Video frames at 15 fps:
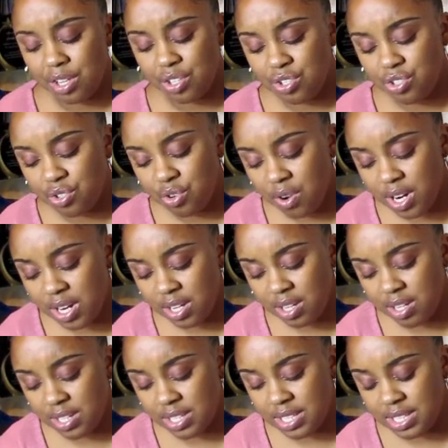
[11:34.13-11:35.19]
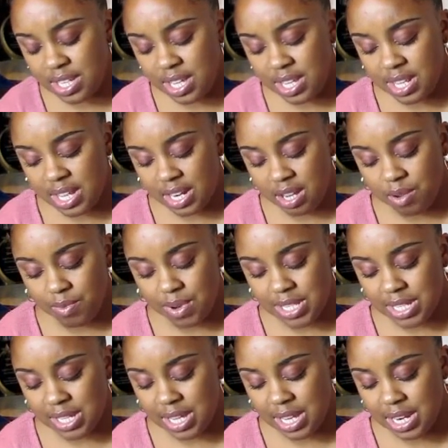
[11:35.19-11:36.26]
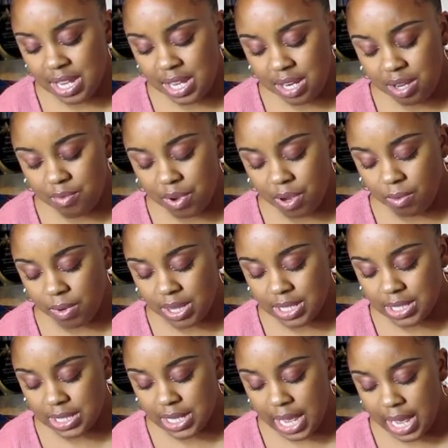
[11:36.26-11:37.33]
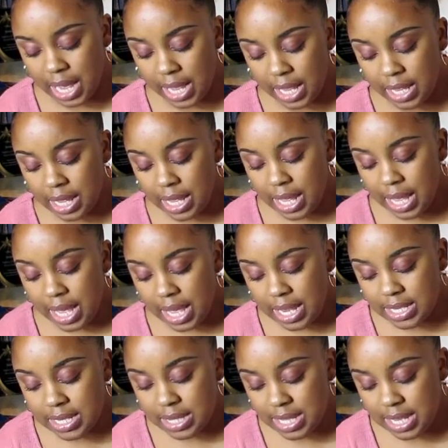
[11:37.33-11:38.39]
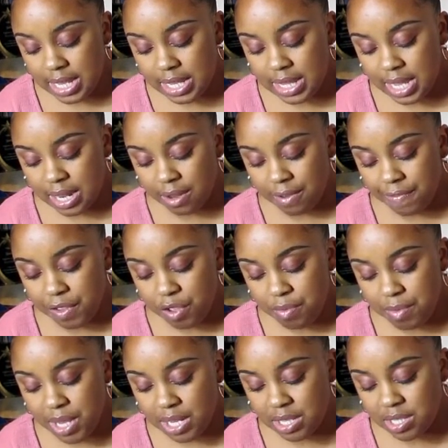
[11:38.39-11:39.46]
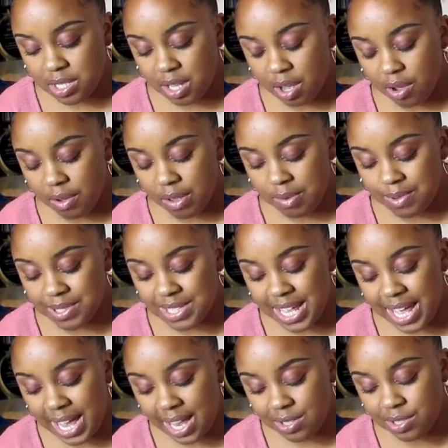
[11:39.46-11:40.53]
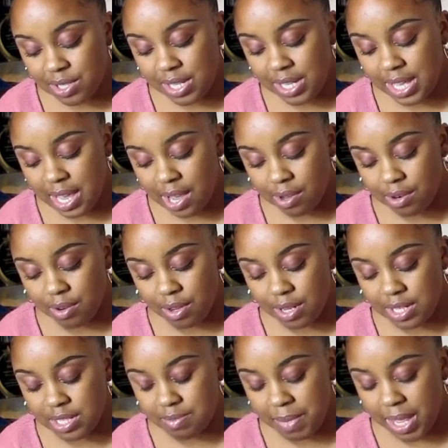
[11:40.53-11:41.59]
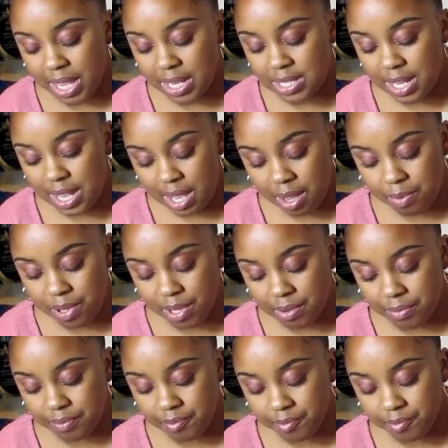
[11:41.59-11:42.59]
Jordan could see that he wasn't getting anywhere with this guy, and to think that a few minutes ago he was actually counting on this man to help him.